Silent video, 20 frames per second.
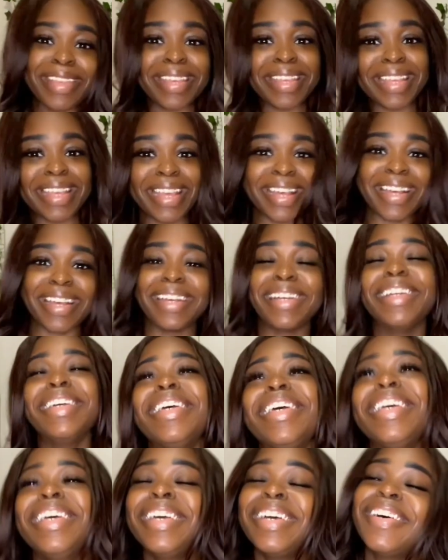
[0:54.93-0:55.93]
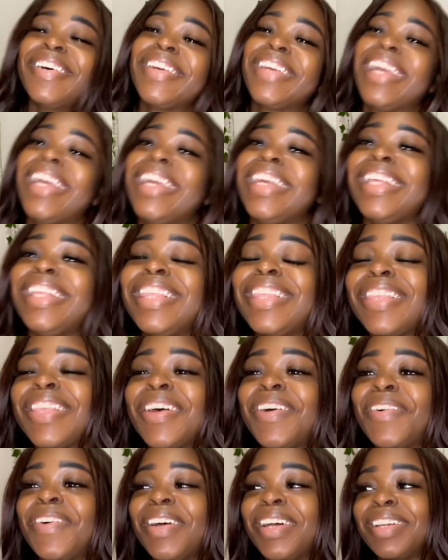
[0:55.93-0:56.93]
Yeah. Okay, so
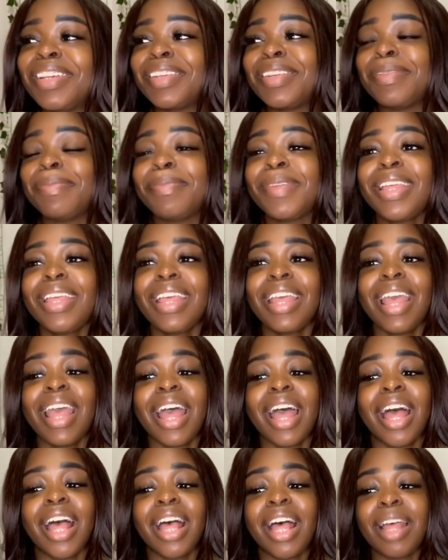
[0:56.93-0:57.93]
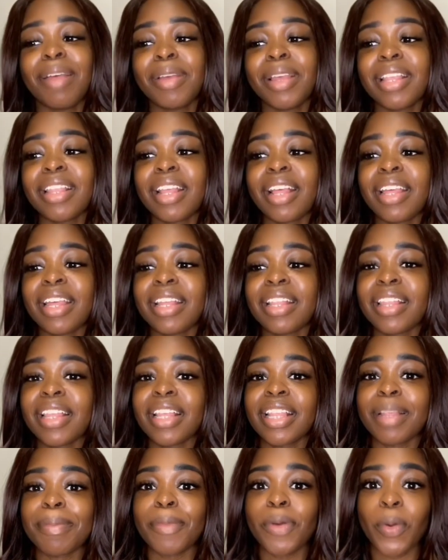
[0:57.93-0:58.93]
I guess I'll answer
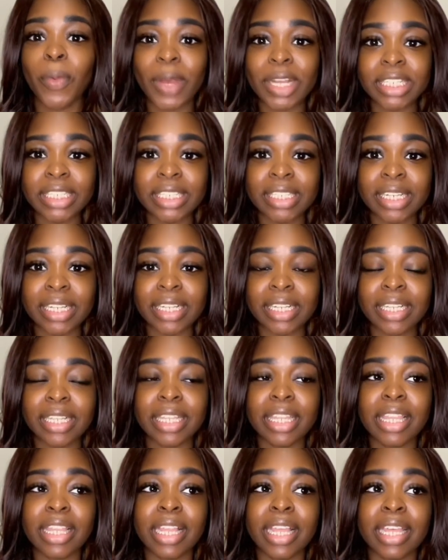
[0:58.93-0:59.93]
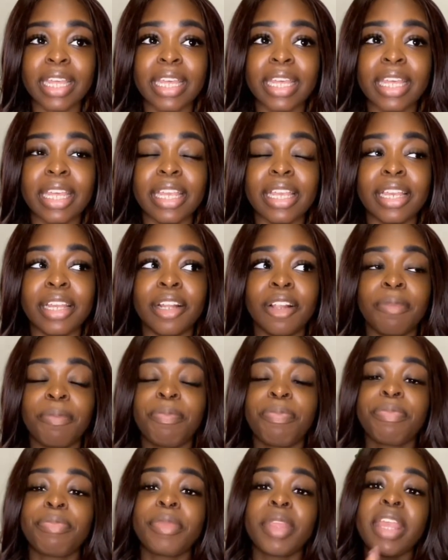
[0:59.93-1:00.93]
some questions like
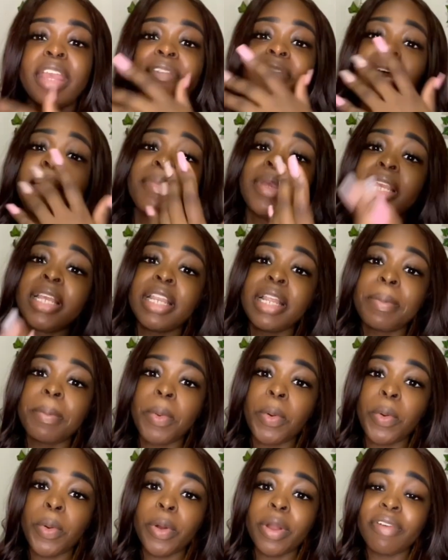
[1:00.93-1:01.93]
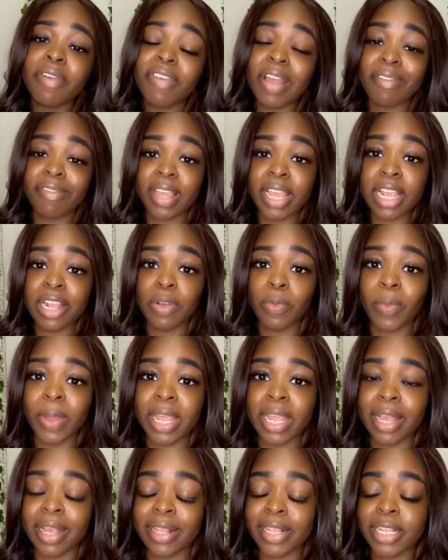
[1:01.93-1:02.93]
if I'm eating more, if I've gained
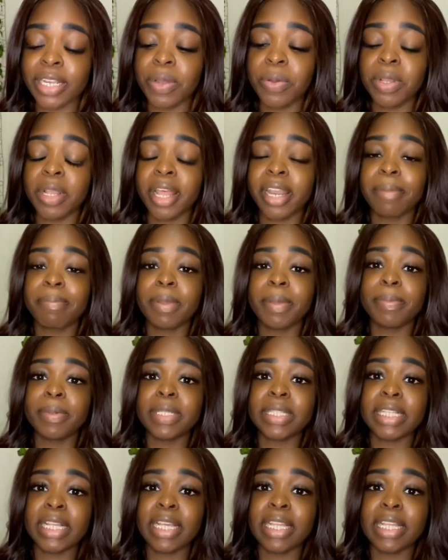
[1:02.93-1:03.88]
weight, because I know a lot of people say